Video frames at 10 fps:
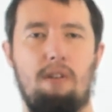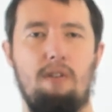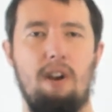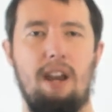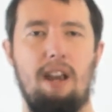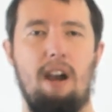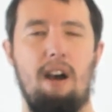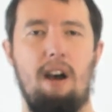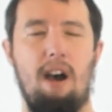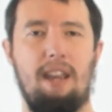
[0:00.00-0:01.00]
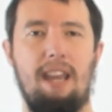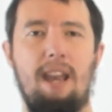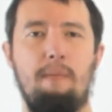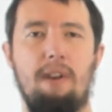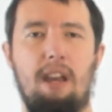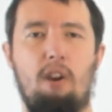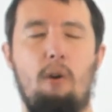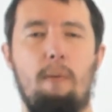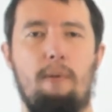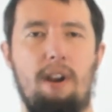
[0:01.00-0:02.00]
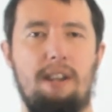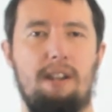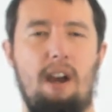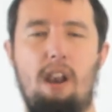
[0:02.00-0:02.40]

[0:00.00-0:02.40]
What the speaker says: create a game that incorporates